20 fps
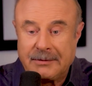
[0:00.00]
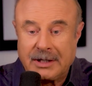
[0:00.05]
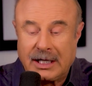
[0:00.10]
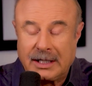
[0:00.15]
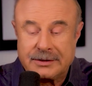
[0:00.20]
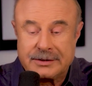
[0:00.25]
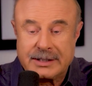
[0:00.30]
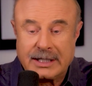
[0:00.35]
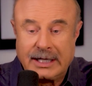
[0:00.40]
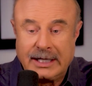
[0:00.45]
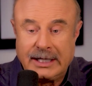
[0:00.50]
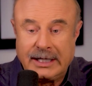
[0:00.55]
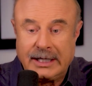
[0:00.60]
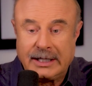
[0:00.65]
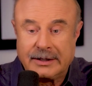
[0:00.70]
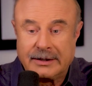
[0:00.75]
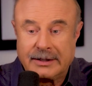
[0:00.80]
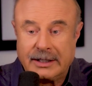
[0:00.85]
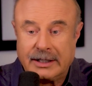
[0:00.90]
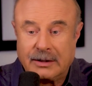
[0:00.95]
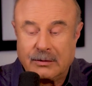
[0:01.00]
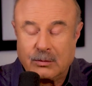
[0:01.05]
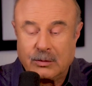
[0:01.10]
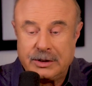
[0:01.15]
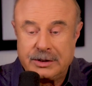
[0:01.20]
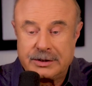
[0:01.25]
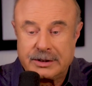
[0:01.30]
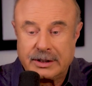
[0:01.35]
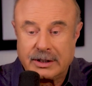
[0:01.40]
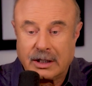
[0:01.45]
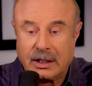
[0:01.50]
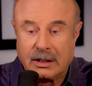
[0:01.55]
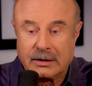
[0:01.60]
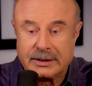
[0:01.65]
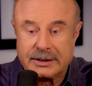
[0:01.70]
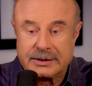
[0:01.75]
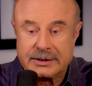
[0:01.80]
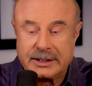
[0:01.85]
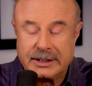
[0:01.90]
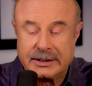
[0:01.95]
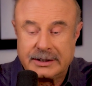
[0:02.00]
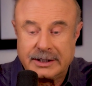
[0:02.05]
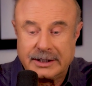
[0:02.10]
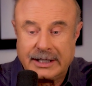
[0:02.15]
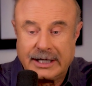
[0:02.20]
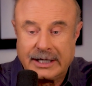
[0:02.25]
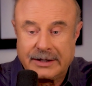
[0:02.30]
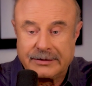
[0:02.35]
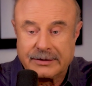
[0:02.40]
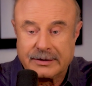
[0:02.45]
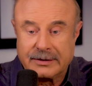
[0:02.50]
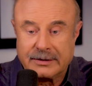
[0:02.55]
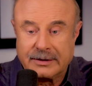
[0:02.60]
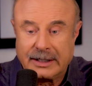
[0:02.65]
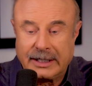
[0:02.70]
not saying that we should all just get together